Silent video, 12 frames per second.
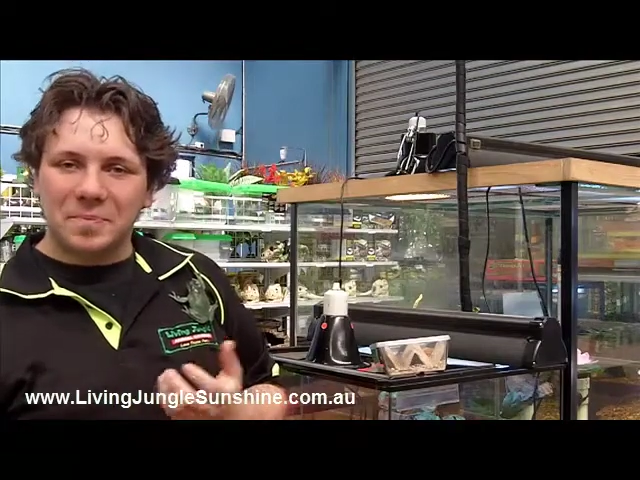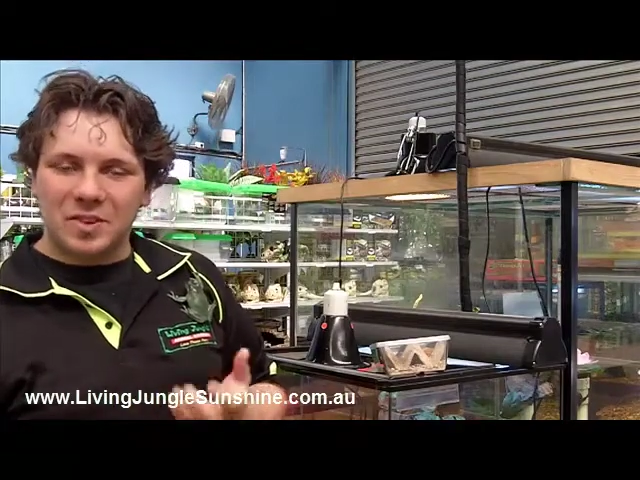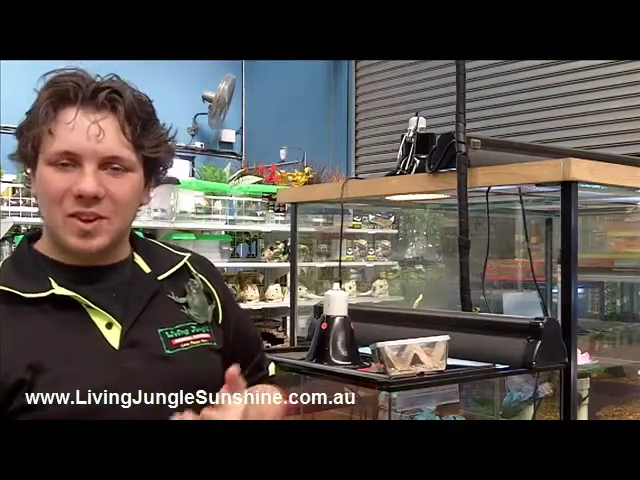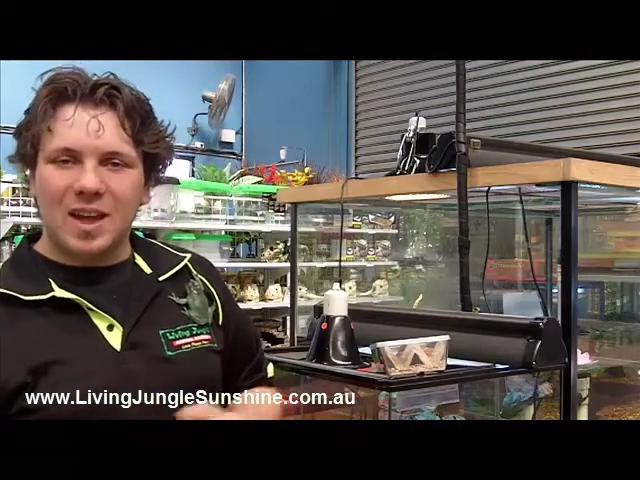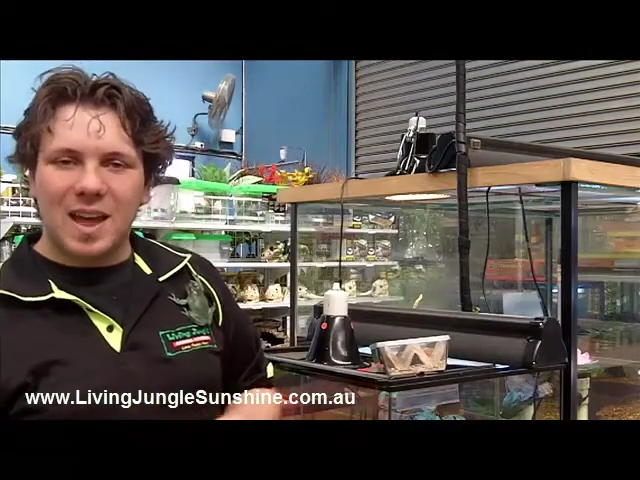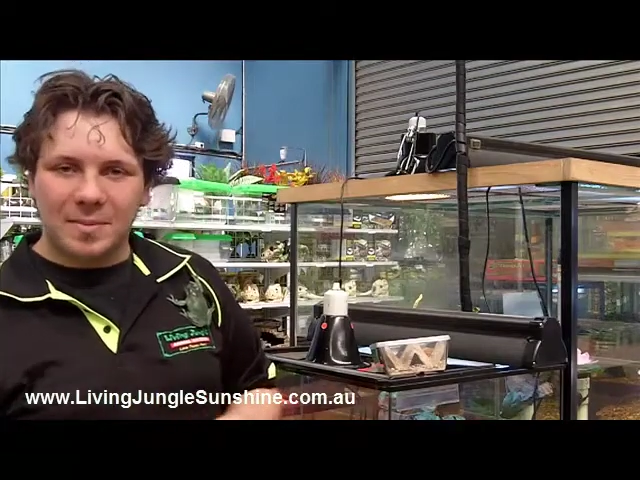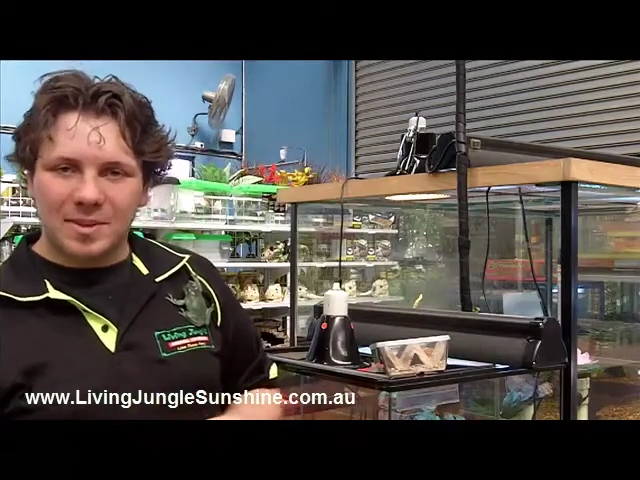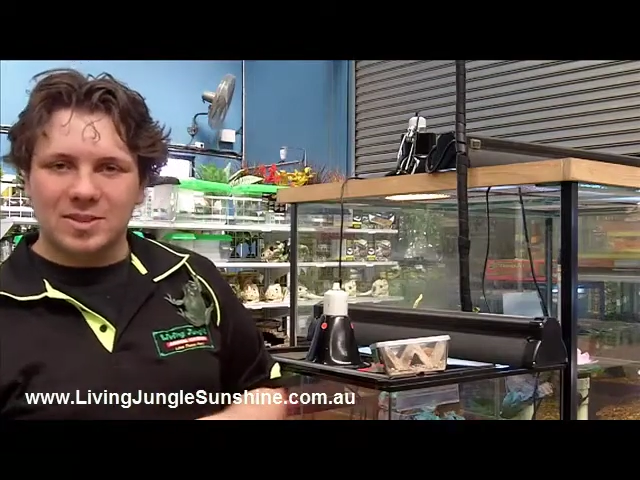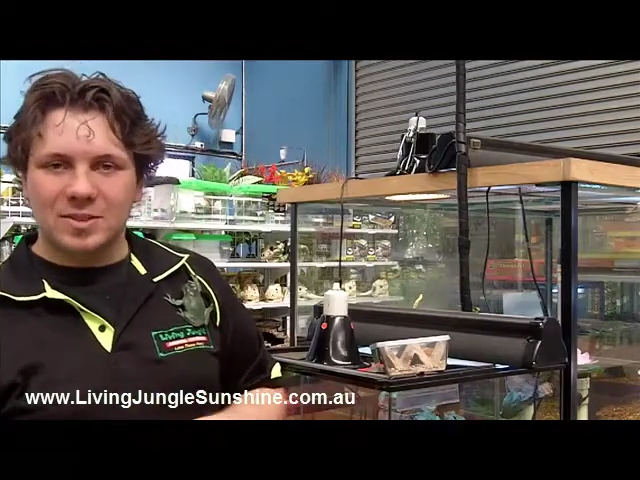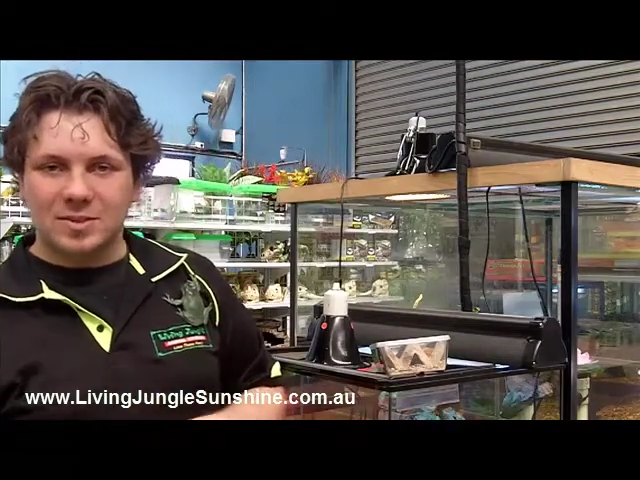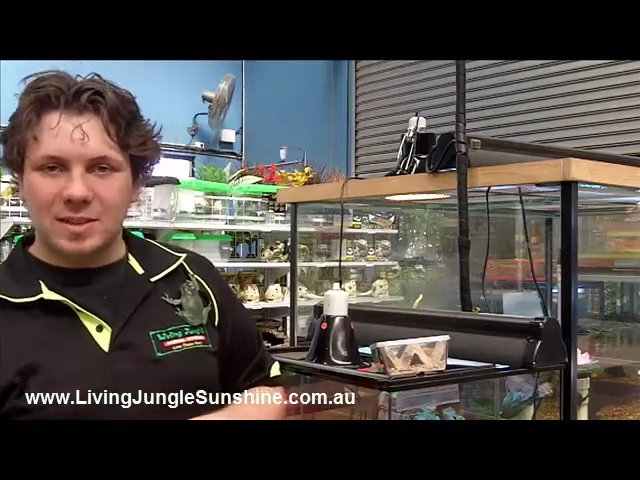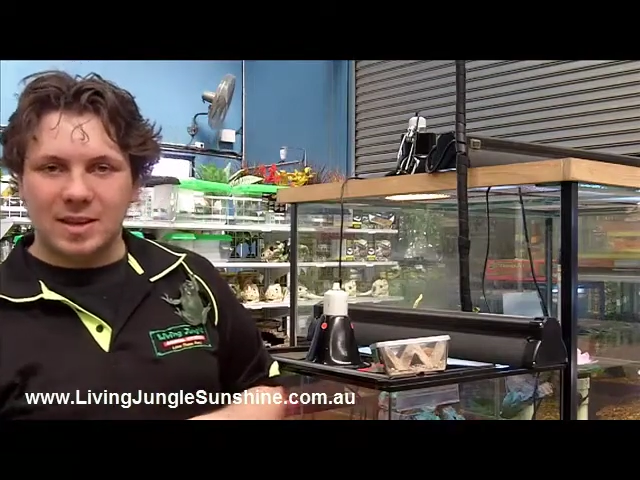you know how much
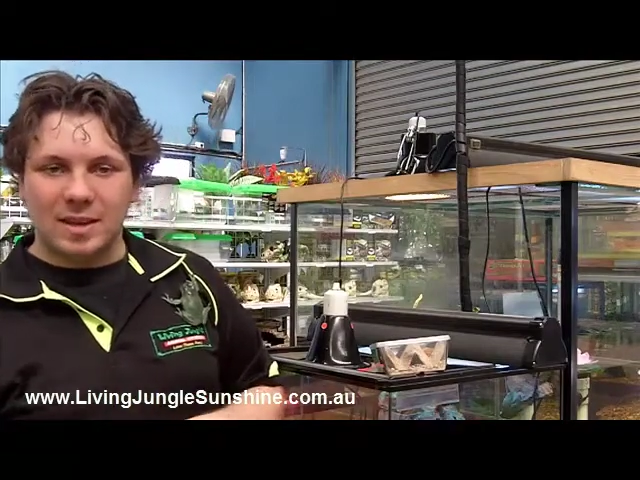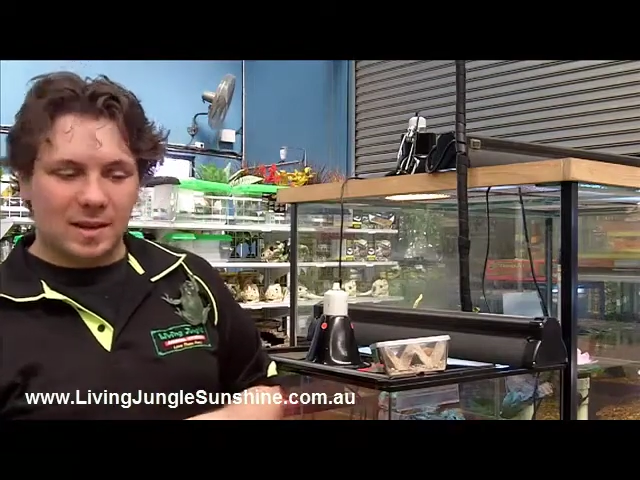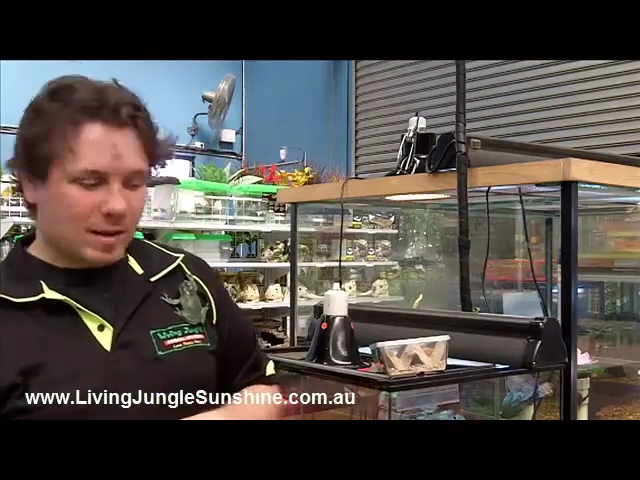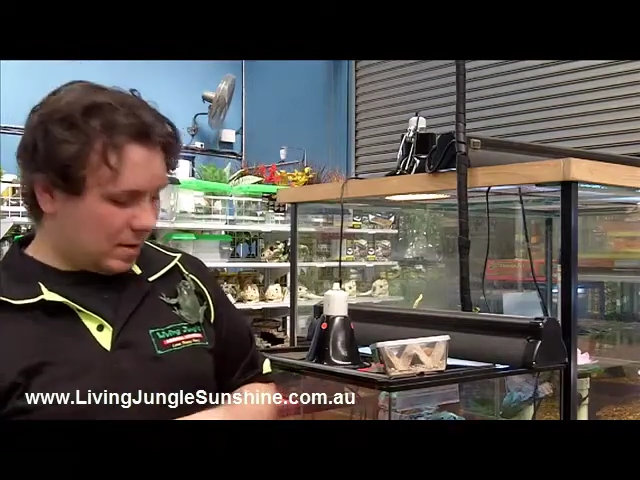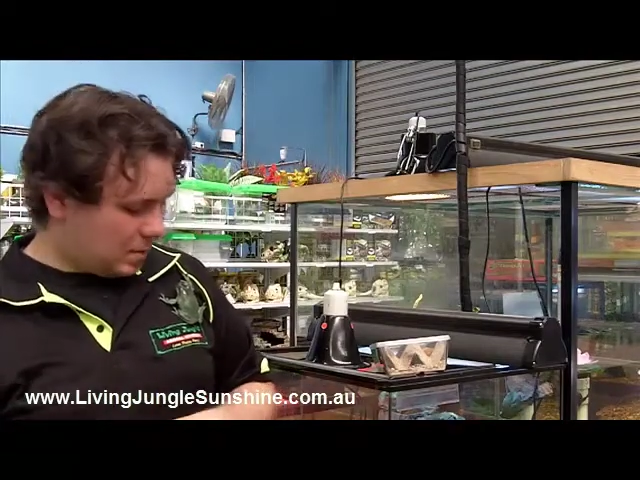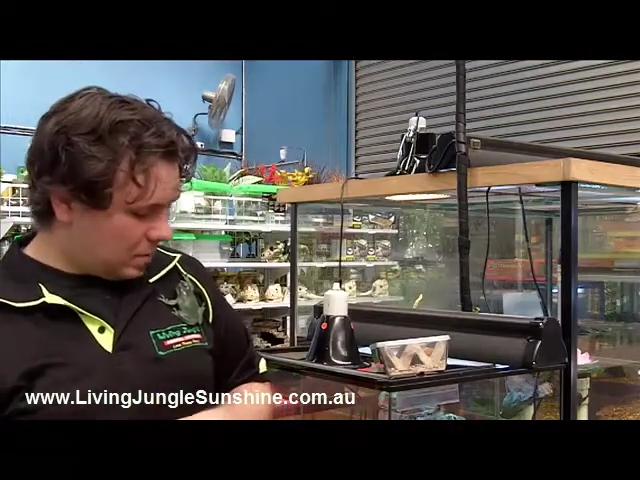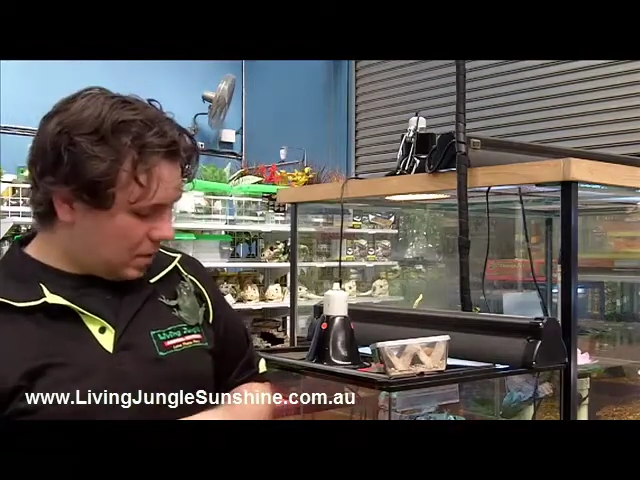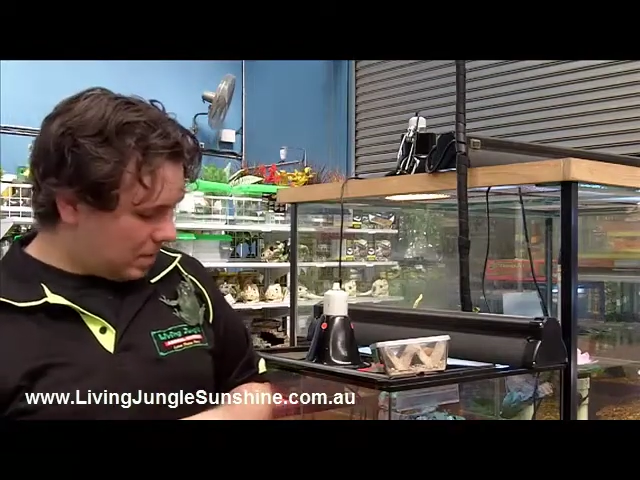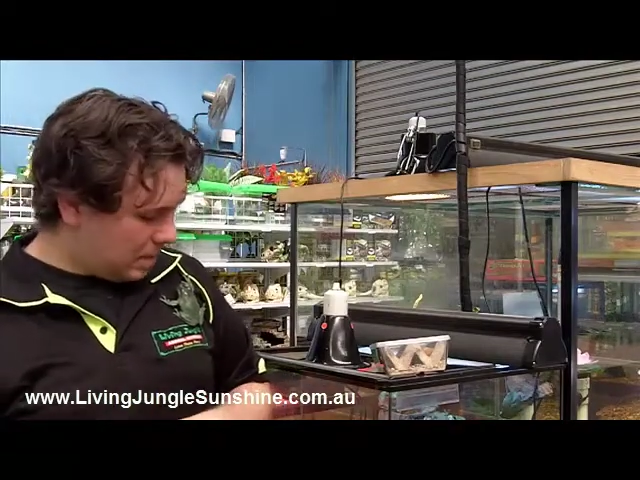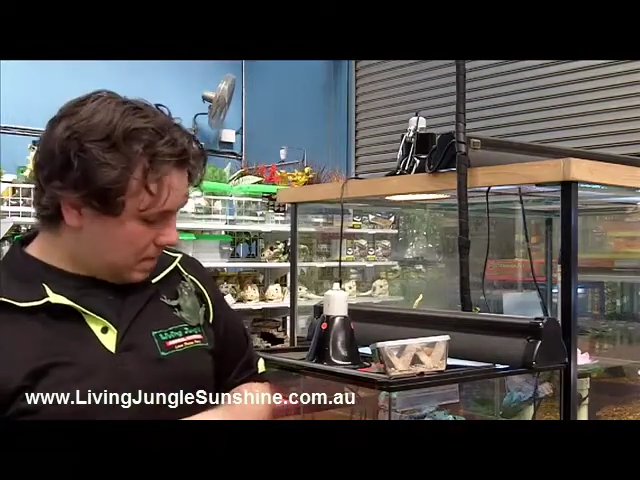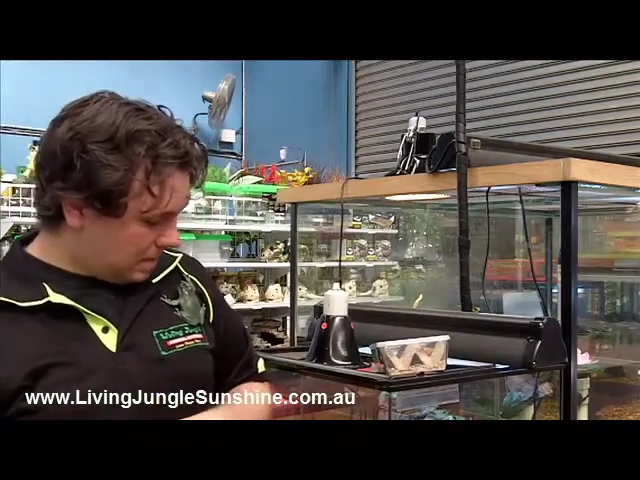who's eating what.